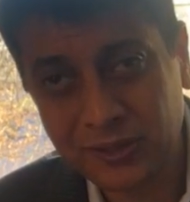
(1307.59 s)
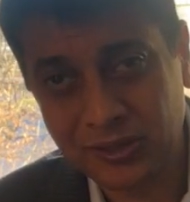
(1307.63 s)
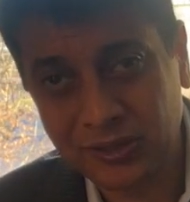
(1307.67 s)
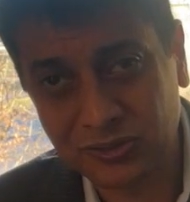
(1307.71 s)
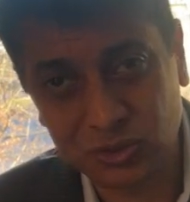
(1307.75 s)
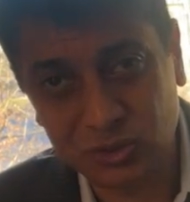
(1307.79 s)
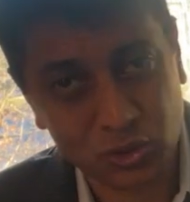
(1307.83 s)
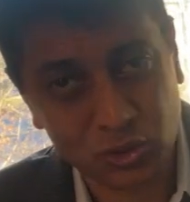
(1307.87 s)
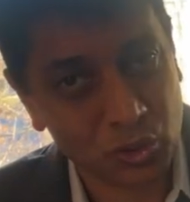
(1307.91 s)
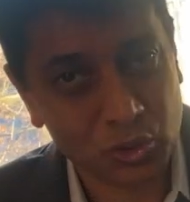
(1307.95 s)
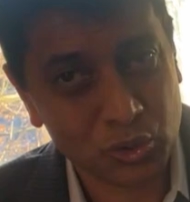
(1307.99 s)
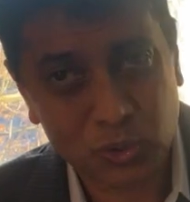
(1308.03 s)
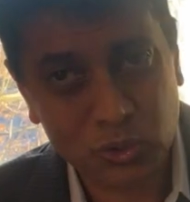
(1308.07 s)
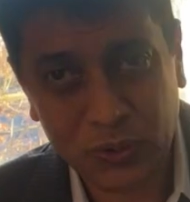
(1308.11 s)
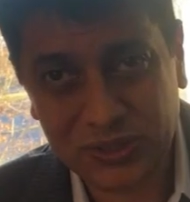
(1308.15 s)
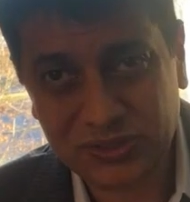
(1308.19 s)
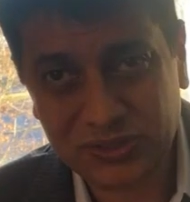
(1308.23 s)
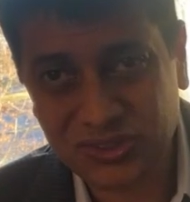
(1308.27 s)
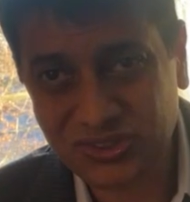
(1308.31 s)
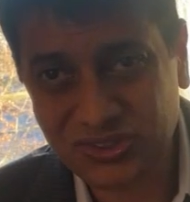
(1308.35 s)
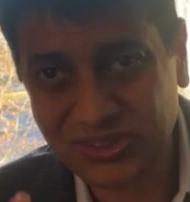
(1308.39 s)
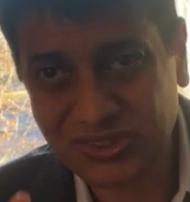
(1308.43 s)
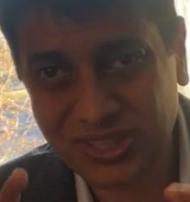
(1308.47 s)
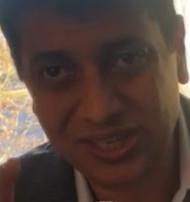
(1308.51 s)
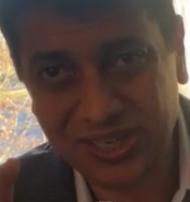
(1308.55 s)
Zone 2
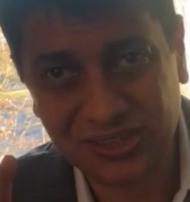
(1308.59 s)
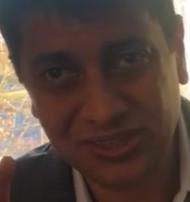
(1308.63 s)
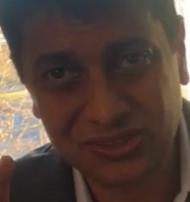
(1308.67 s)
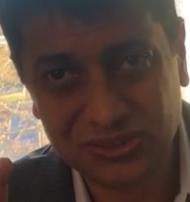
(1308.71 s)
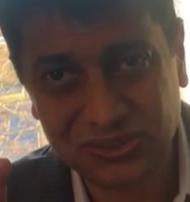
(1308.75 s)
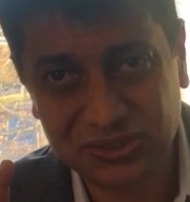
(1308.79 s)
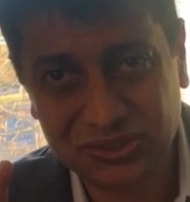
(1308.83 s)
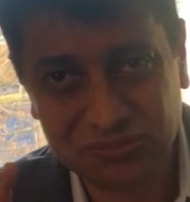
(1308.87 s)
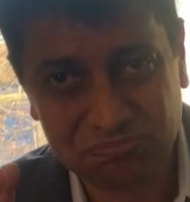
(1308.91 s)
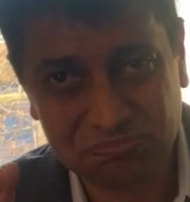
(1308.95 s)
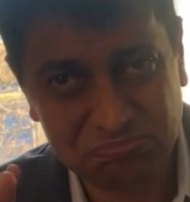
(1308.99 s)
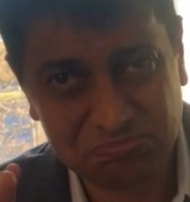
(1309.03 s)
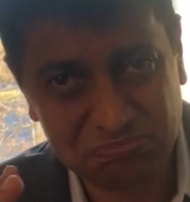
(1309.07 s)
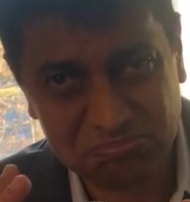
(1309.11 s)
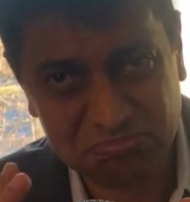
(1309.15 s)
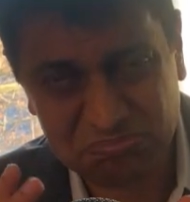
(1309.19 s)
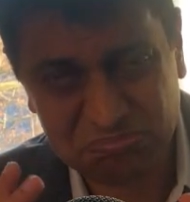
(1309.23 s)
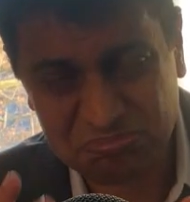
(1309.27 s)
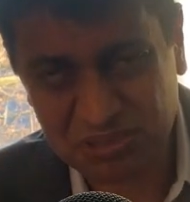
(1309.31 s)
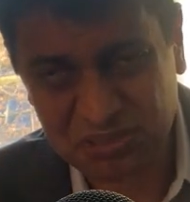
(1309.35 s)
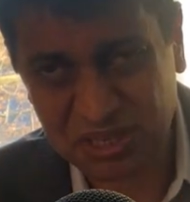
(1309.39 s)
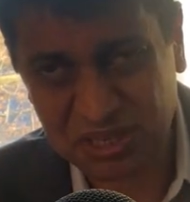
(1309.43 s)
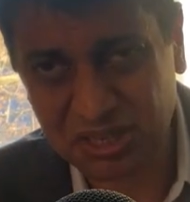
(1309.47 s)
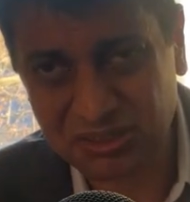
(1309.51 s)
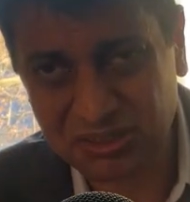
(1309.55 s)
exercise,
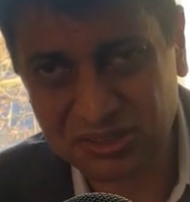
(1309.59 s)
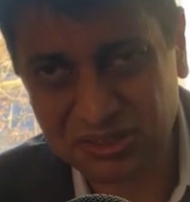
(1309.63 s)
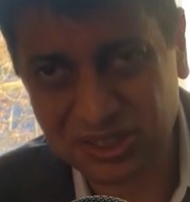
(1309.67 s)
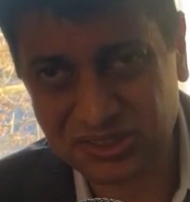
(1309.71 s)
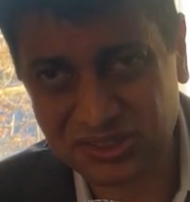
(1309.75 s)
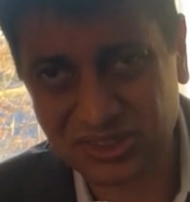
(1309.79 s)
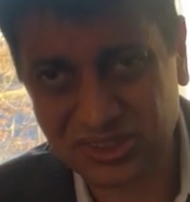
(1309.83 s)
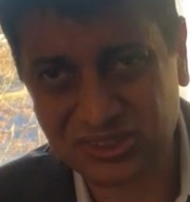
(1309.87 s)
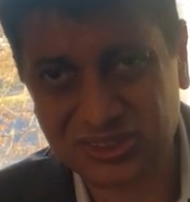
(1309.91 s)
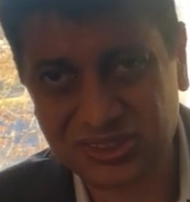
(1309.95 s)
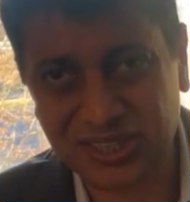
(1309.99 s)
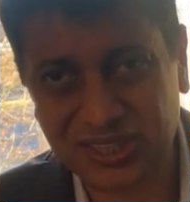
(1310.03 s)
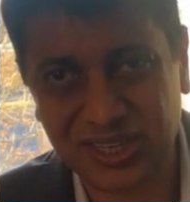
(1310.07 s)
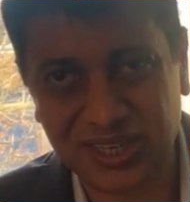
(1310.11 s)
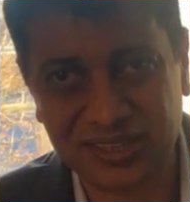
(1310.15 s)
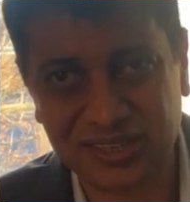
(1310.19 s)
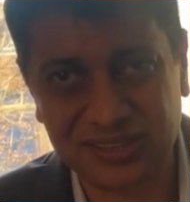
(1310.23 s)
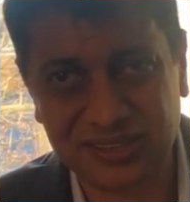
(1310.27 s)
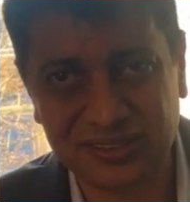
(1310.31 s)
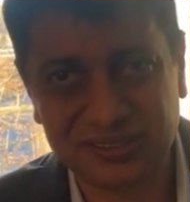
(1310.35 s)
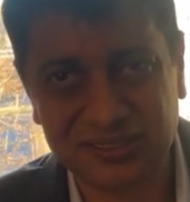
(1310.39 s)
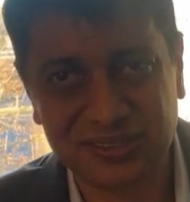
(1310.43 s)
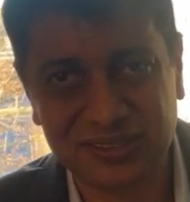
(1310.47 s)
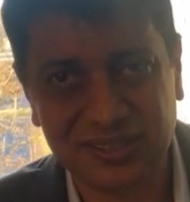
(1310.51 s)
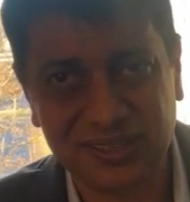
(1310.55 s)
HIIT
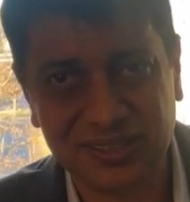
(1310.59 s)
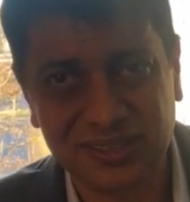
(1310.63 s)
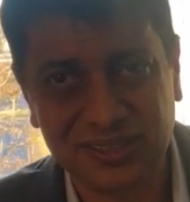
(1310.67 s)
exercise,